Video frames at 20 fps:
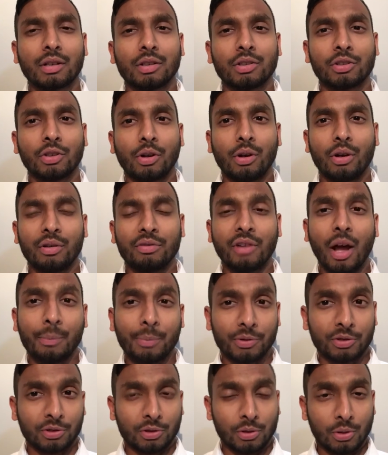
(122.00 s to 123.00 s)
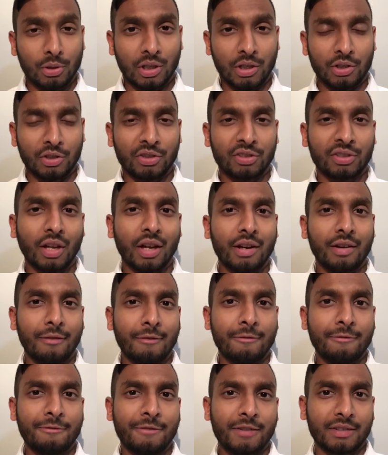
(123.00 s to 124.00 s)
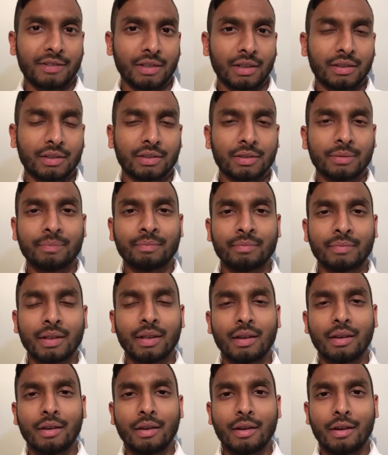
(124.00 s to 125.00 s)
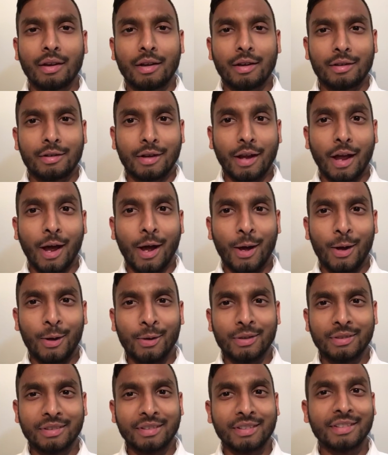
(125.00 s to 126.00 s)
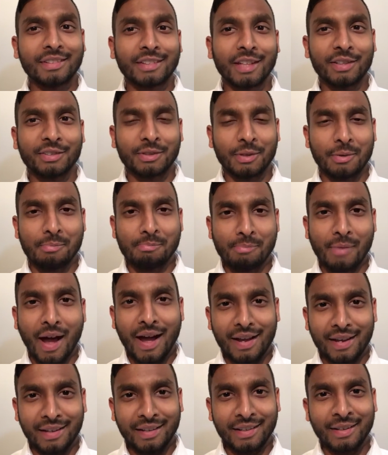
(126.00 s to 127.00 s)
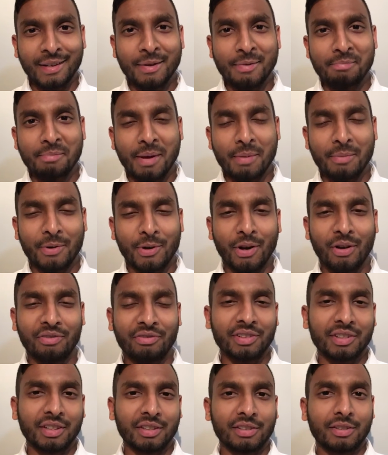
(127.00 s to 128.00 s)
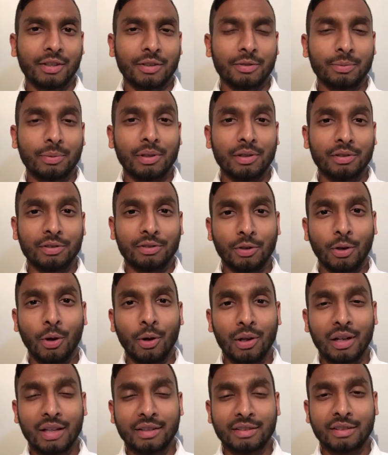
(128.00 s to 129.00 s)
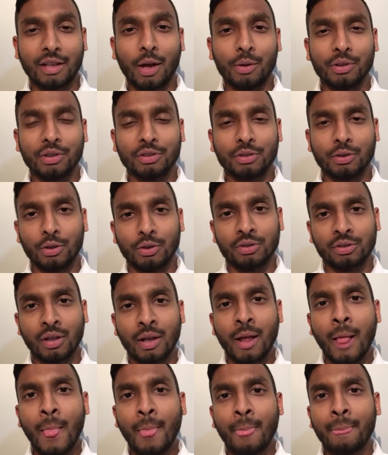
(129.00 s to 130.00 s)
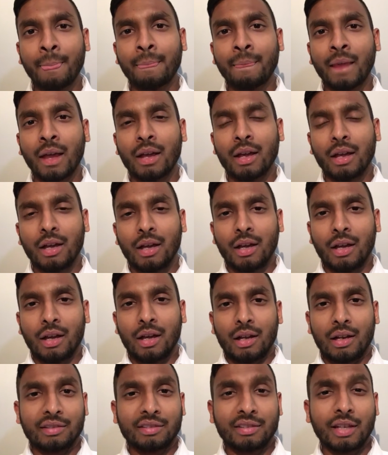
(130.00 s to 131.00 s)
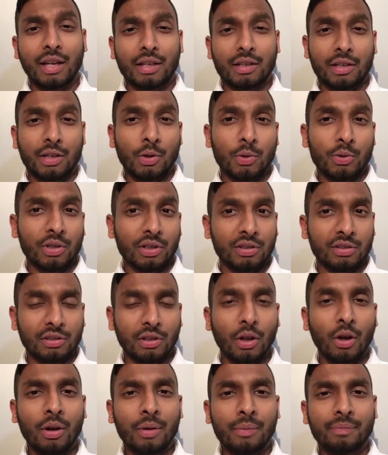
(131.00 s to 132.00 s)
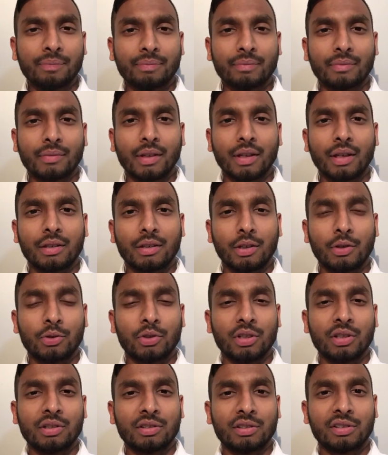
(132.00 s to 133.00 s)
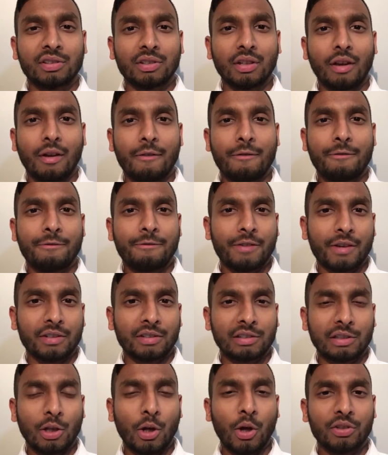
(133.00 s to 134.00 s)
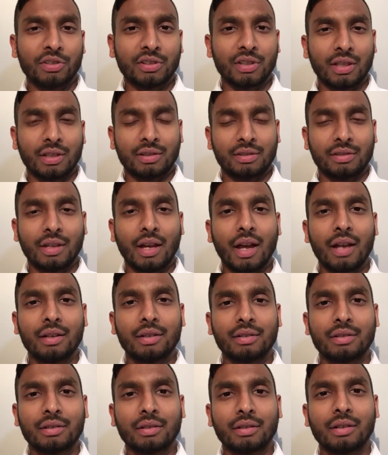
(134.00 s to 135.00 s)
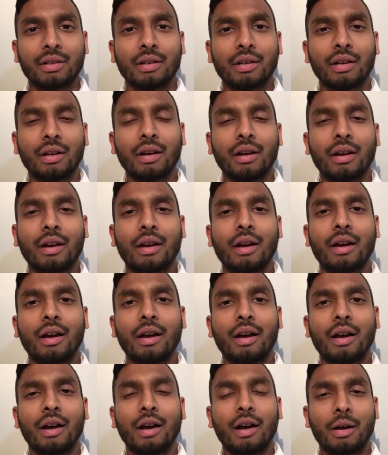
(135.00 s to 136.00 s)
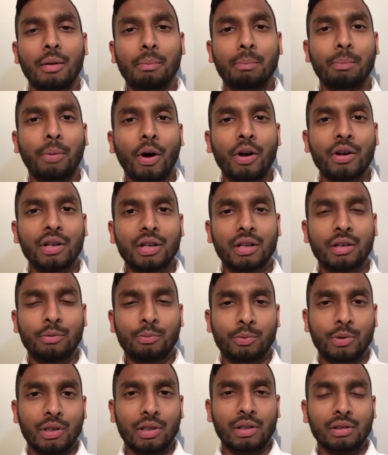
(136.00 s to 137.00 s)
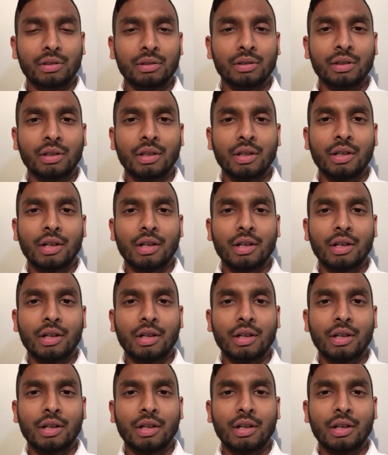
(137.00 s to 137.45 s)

sort of upper school and you're studying physics. Now, this is testing my memory of physics as well. So let's see how this goes. Let's take Newton's law. Newton's first law says that a body will